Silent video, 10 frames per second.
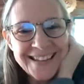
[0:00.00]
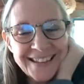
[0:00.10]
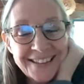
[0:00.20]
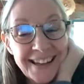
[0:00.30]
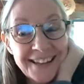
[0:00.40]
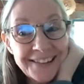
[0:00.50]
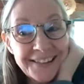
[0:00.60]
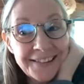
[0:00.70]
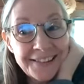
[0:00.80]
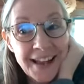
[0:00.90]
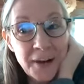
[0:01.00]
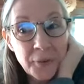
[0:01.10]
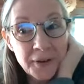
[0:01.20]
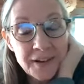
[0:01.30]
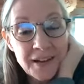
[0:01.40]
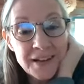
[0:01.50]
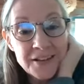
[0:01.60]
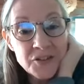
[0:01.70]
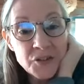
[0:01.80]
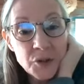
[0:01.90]
the taste is sour.
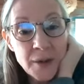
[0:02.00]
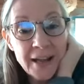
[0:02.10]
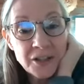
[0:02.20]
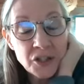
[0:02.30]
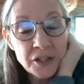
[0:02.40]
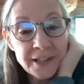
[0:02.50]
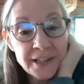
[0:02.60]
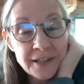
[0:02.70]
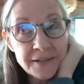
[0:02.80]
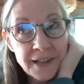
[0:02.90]
So you actually,